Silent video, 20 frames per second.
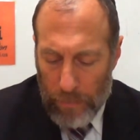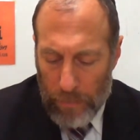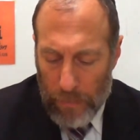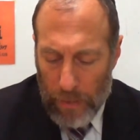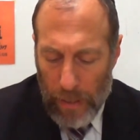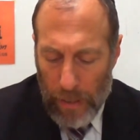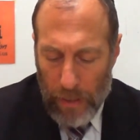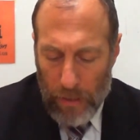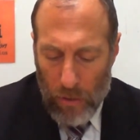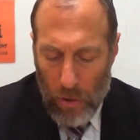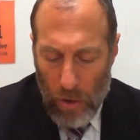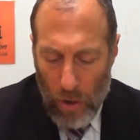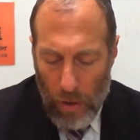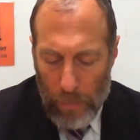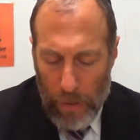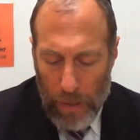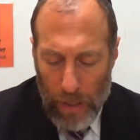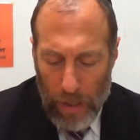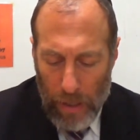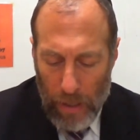Igida
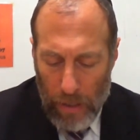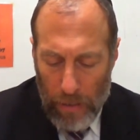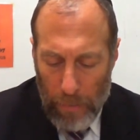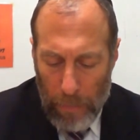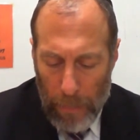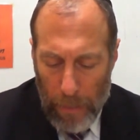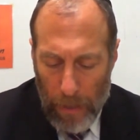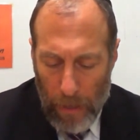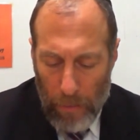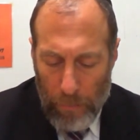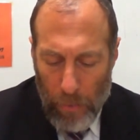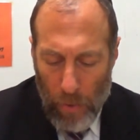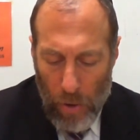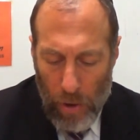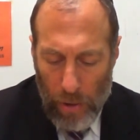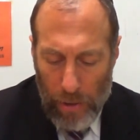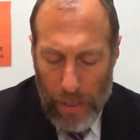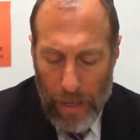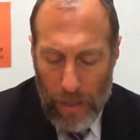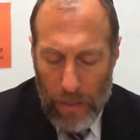Amrei
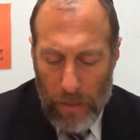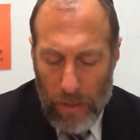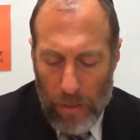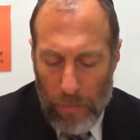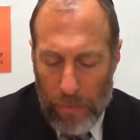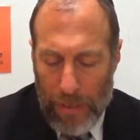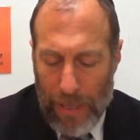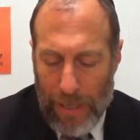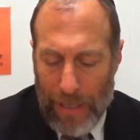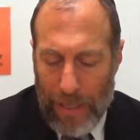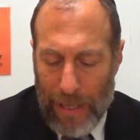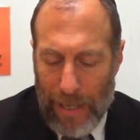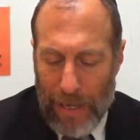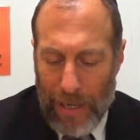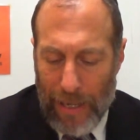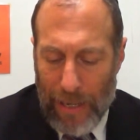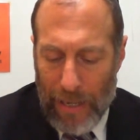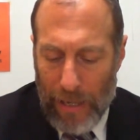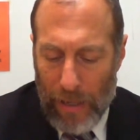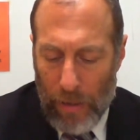Boaleh. Some say that
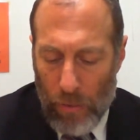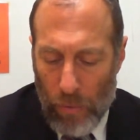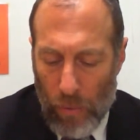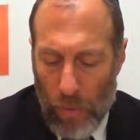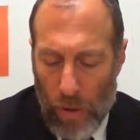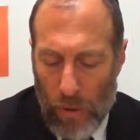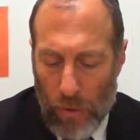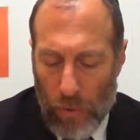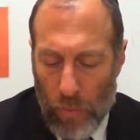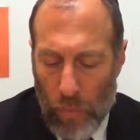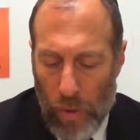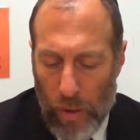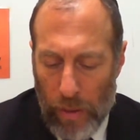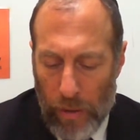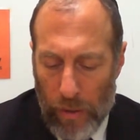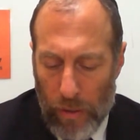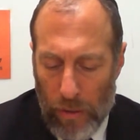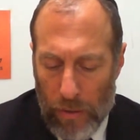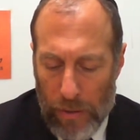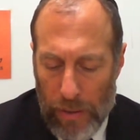he was with
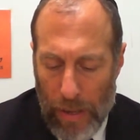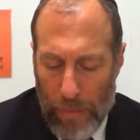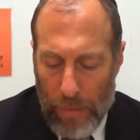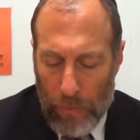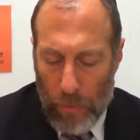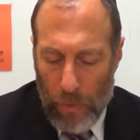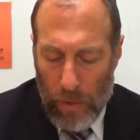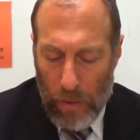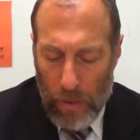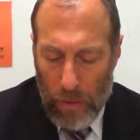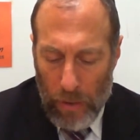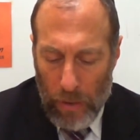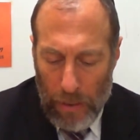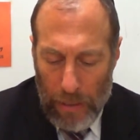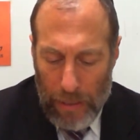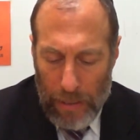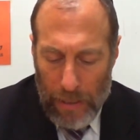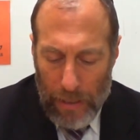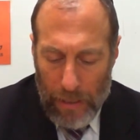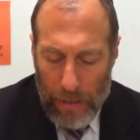her, he slept with her.
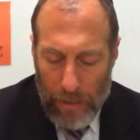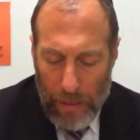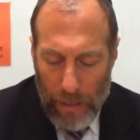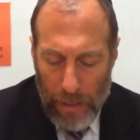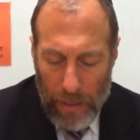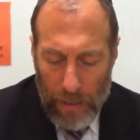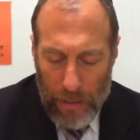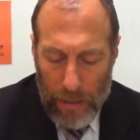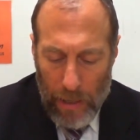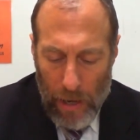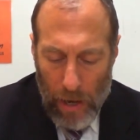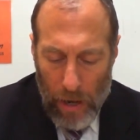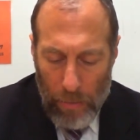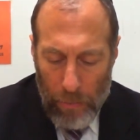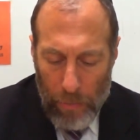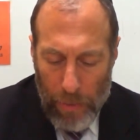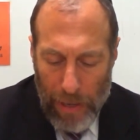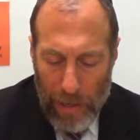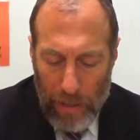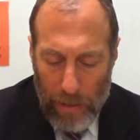Igida
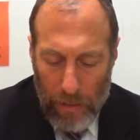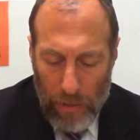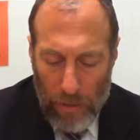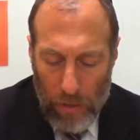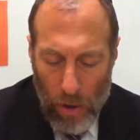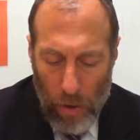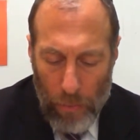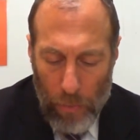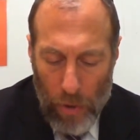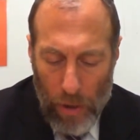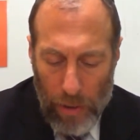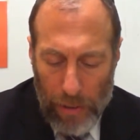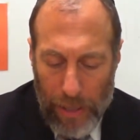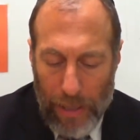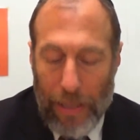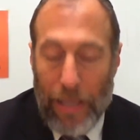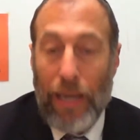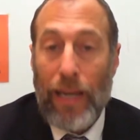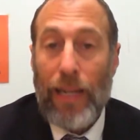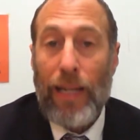Amrei Lo Boaleh,
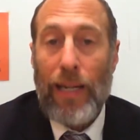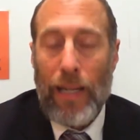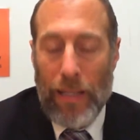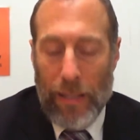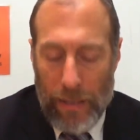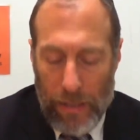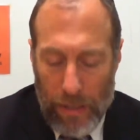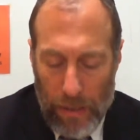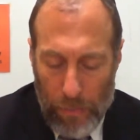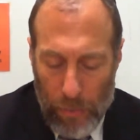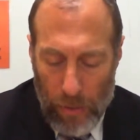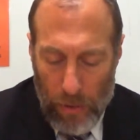that he didn't sleep with